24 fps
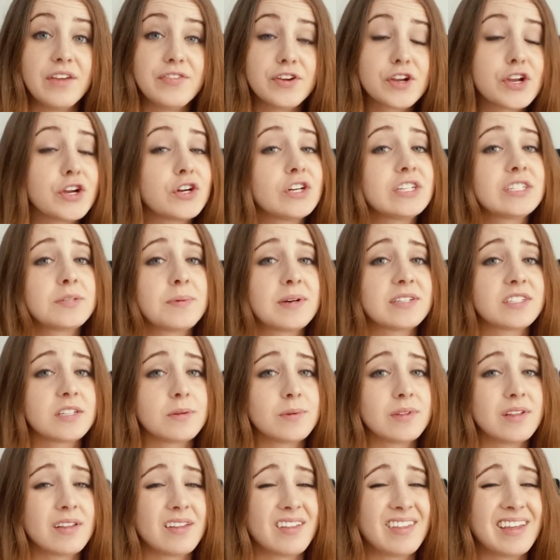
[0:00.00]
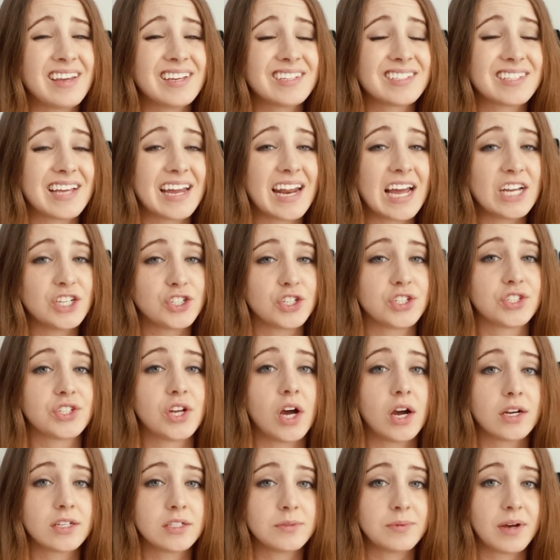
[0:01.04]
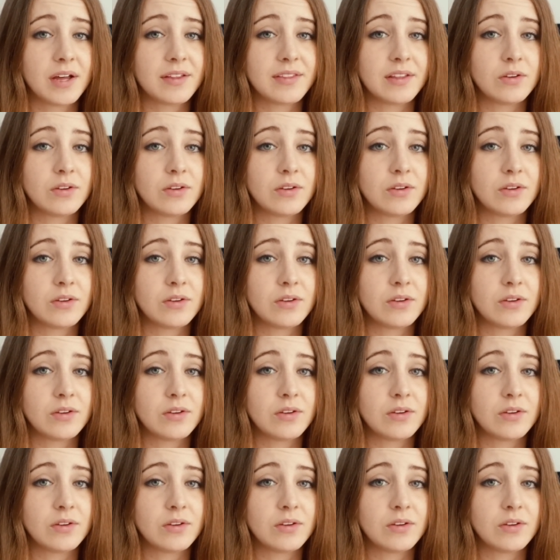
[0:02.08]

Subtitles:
If you're curious about some of the things that I just talked about,